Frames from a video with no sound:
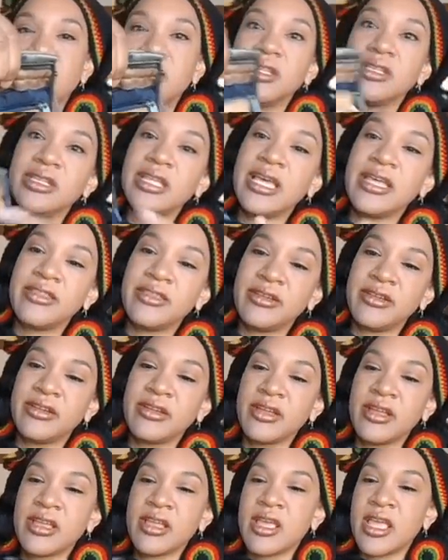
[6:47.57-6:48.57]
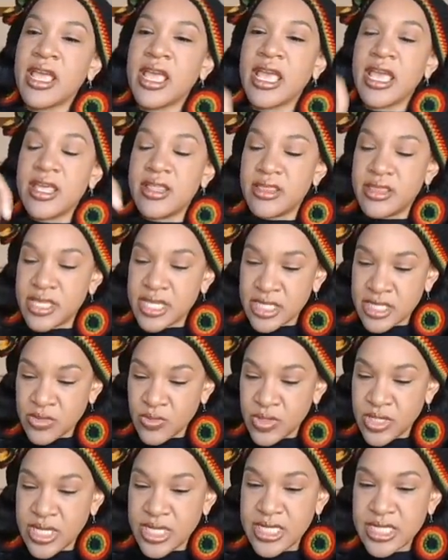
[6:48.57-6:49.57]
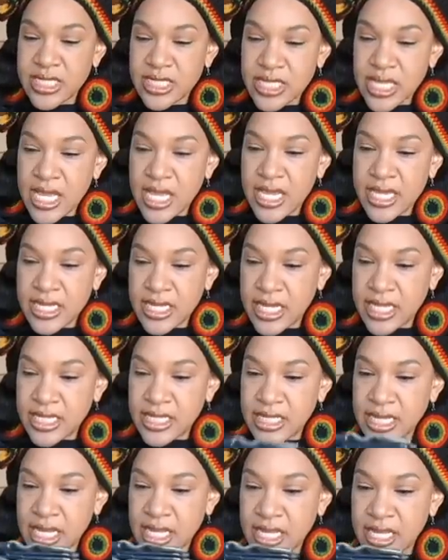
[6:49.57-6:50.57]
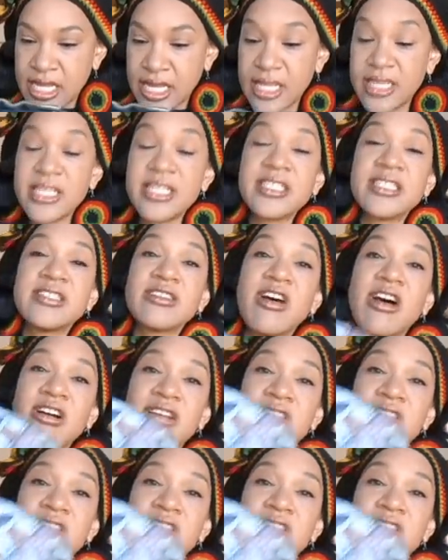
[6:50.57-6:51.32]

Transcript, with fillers: on the leather. And this one is signed and dated, and this is